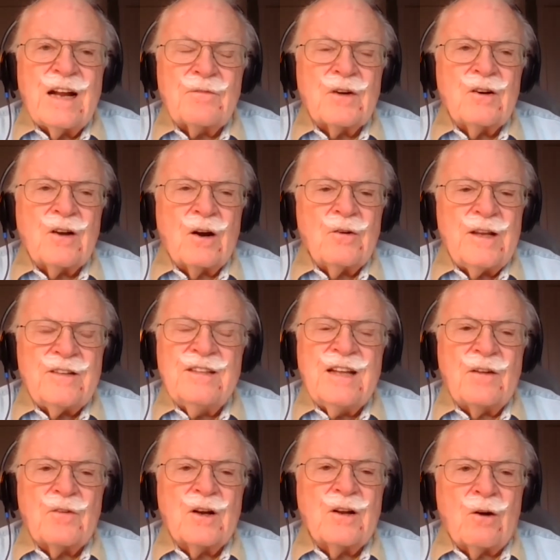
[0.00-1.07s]
never
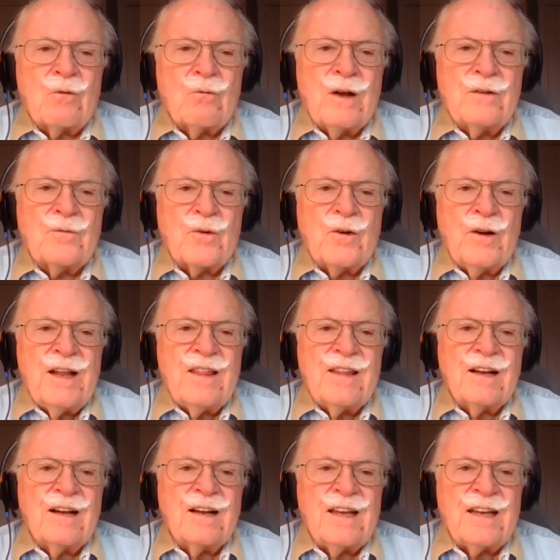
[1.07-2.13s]
gonna run for
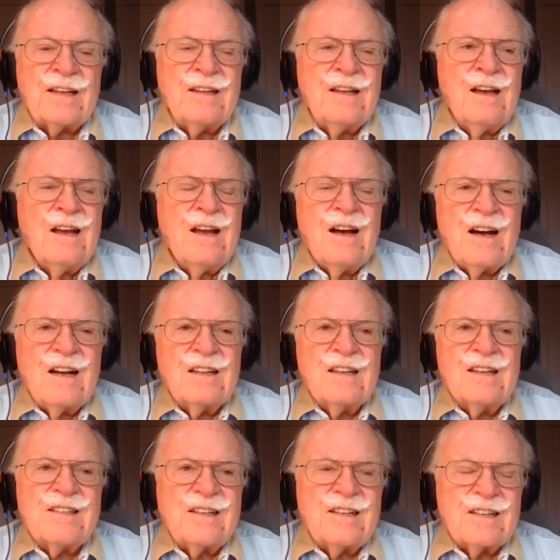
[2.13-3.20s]
anything again
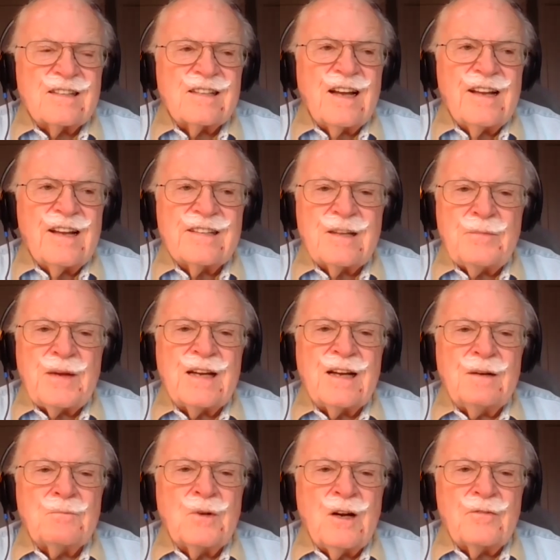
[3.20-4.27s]
unless he decides to
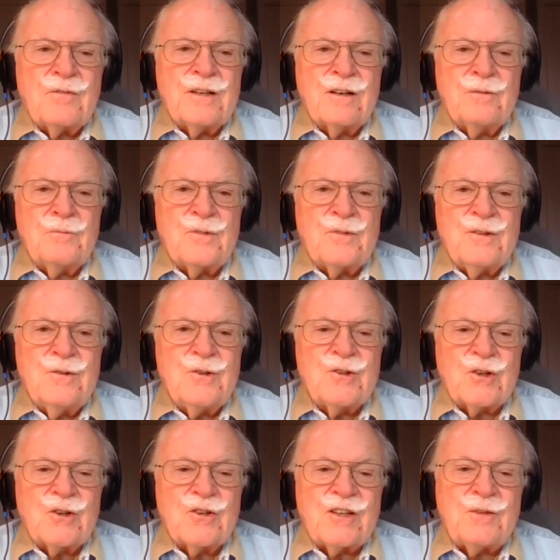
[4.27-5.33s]
become governor of New
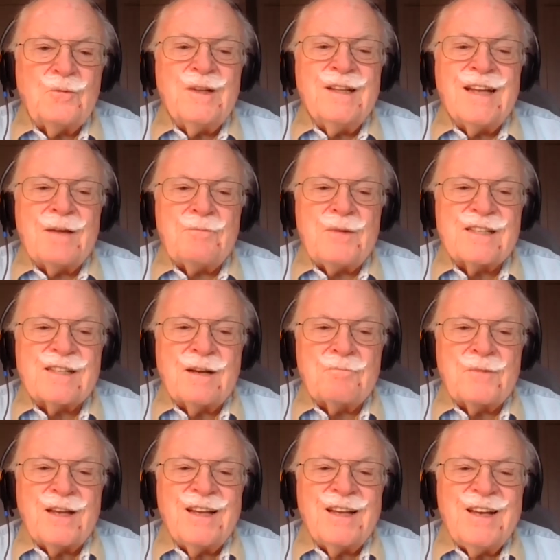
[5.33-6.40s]
Jersey. Wouldn't that be
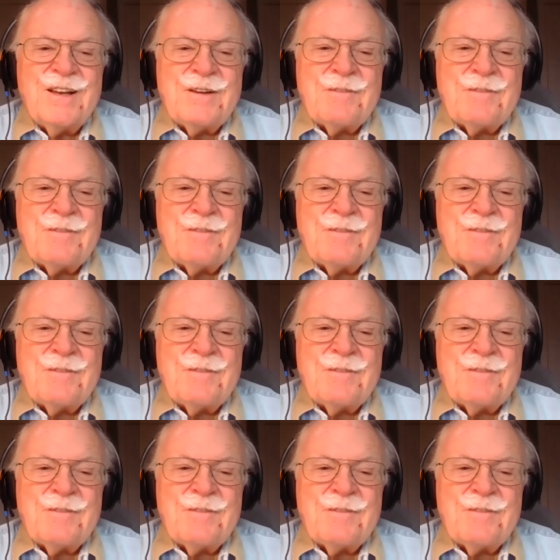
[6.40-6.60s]
something?